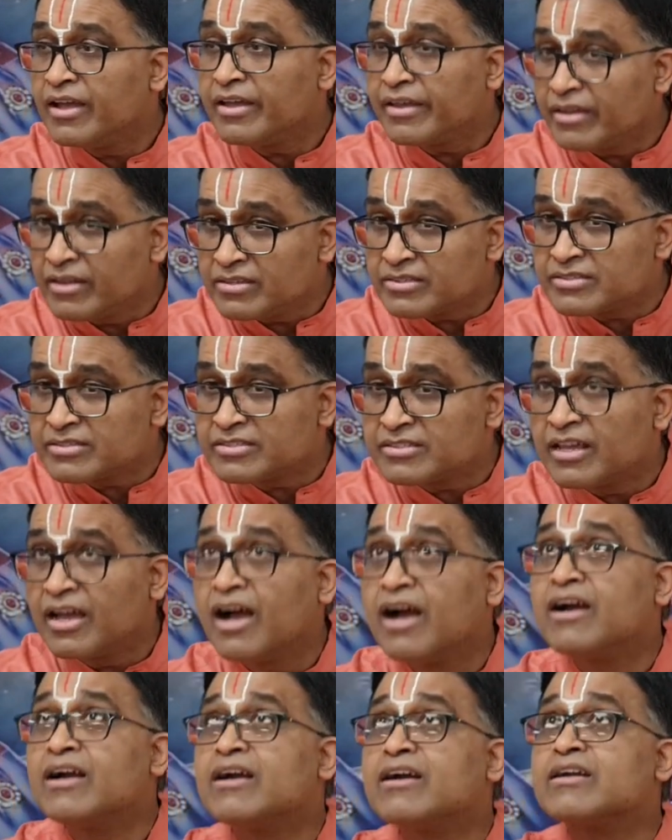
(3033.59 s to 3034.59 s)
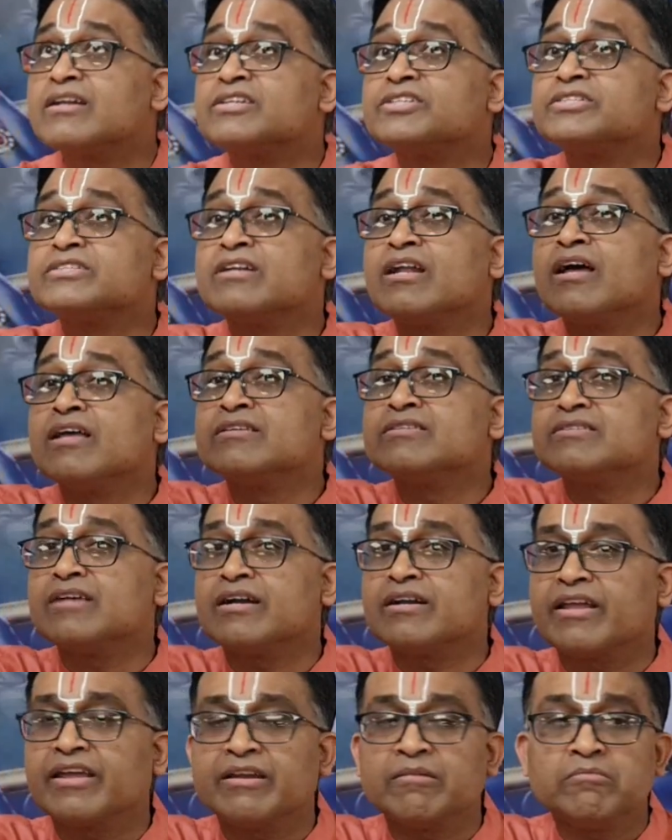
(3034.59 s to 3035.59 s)
is Krishna's
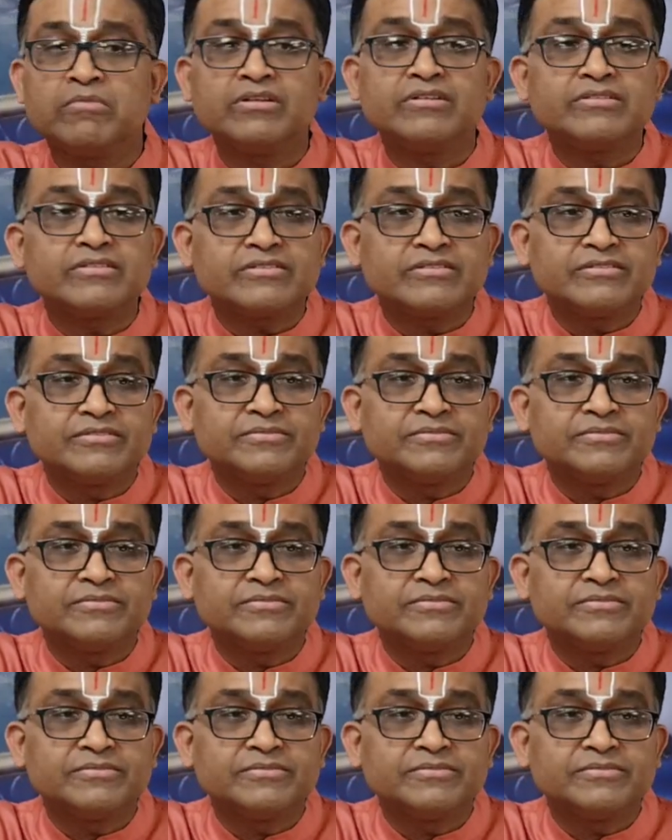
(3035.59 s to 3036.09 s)
attainment.